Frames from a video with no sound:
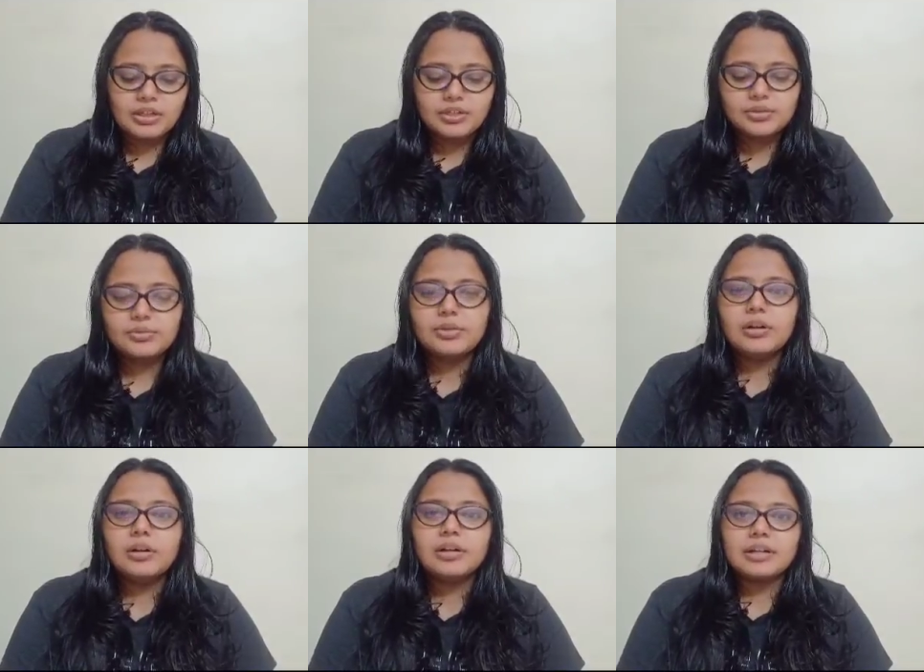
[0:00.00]
to
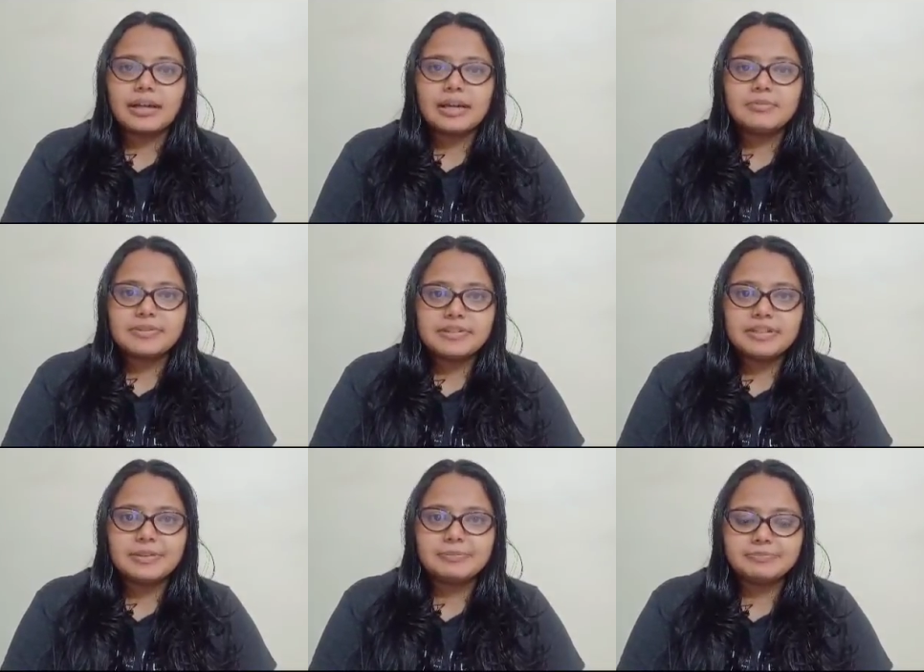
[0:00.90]
a crime
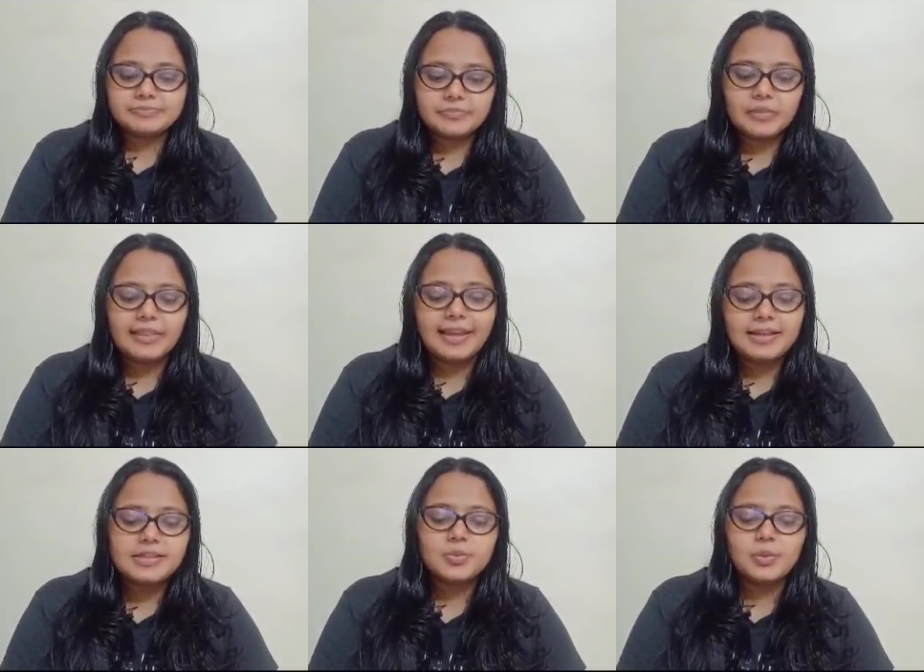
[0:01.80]
scene.
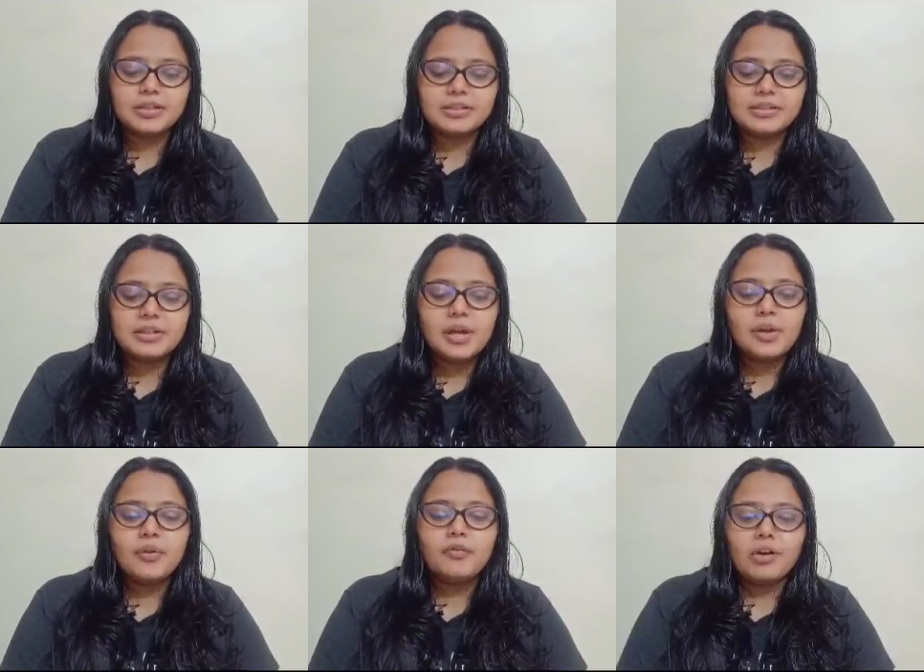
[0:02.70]
Next one is
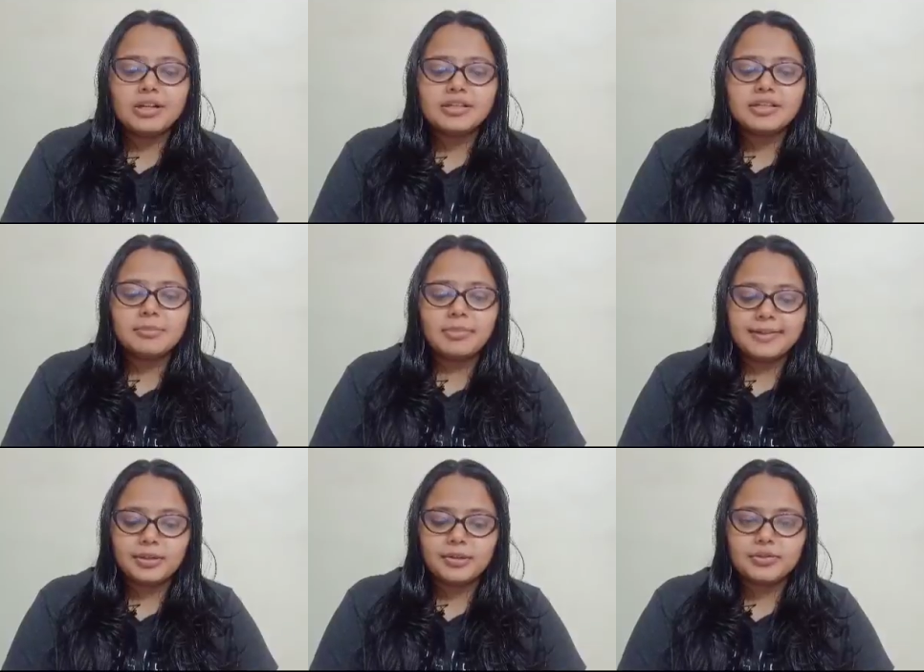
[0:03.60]
forensic
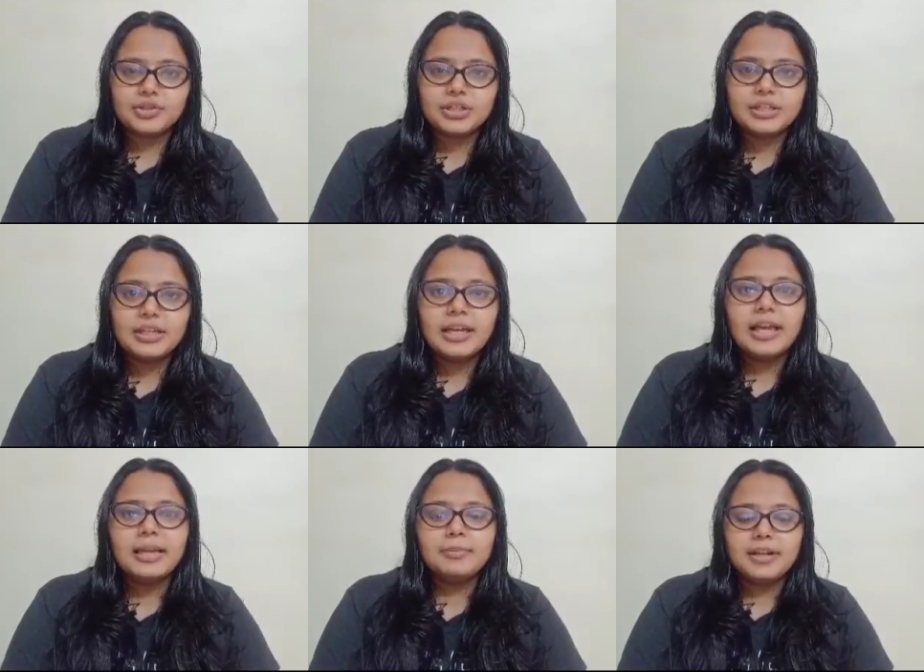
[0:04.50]
pathology
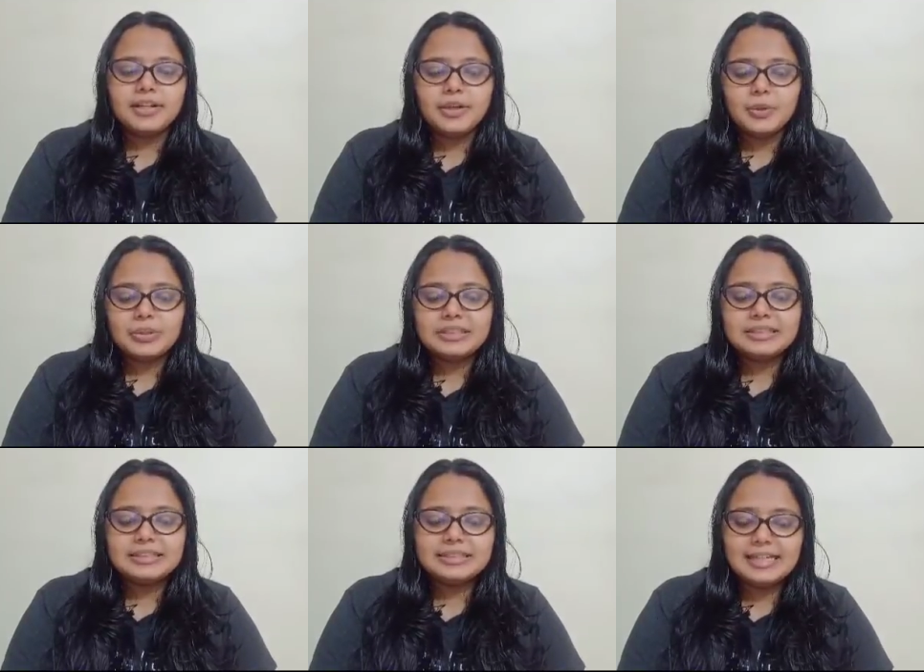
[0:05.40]
and medico-legal
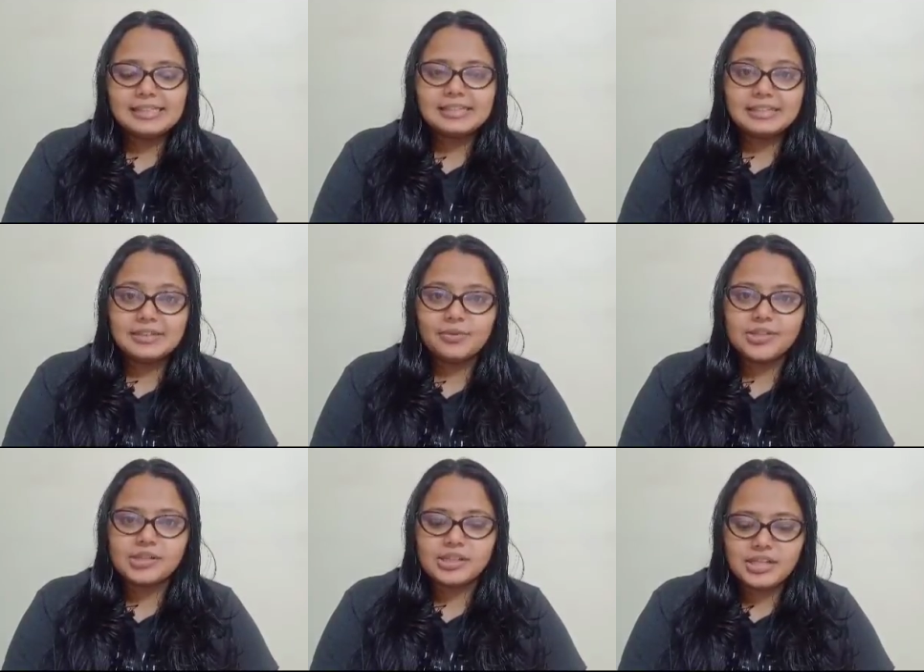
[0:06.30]
death
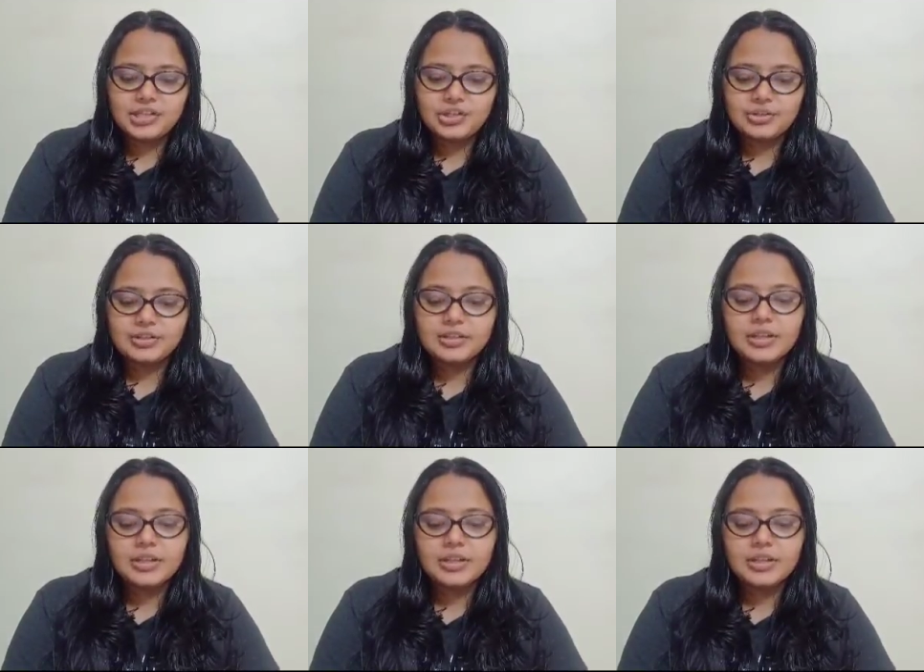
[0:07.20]
investigations,